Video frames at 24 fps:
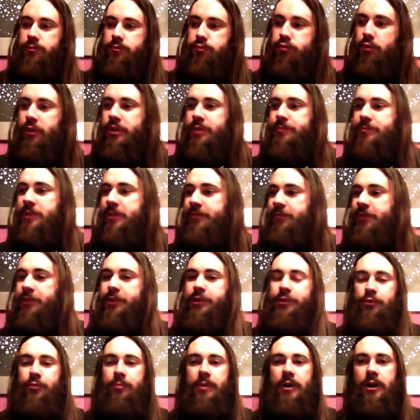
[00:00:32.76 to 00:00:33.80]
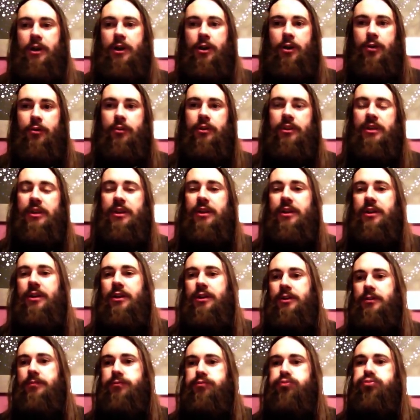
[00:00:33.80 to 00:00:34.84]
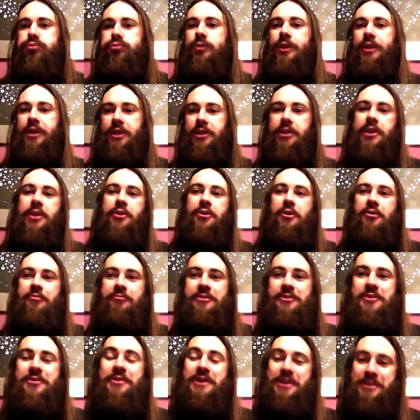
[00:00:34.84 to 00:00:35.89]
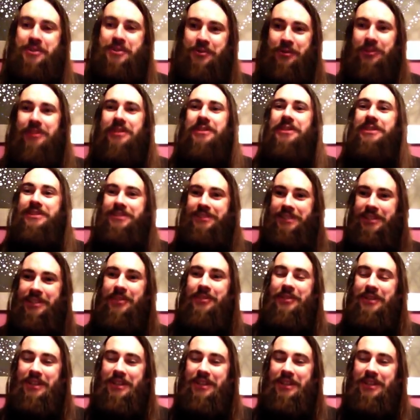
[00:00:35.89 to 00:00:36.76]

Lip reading: Watch my video about take a day off and you'll understand.